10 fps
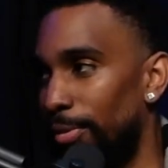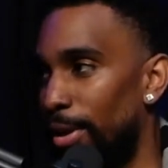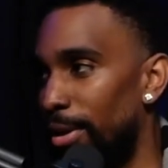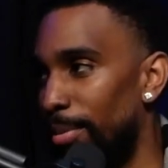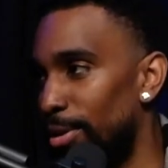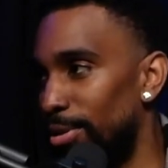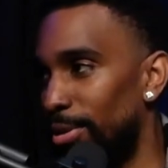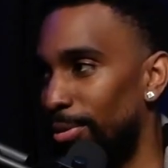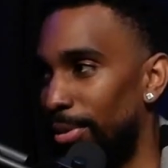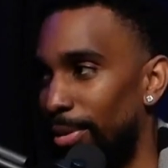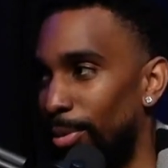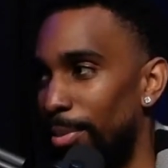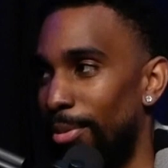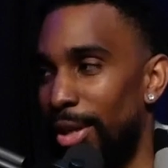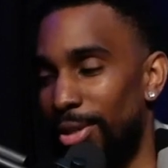very emotional when a woman
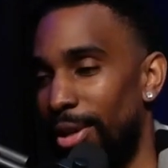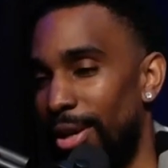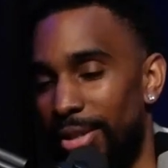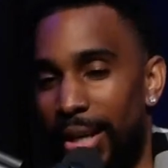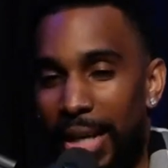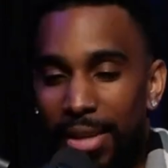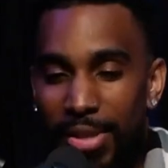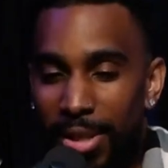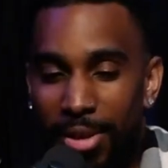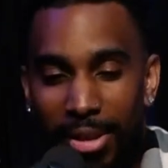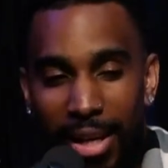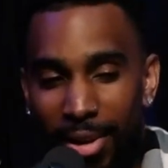breaks our heart. So I can't even sit here and lie on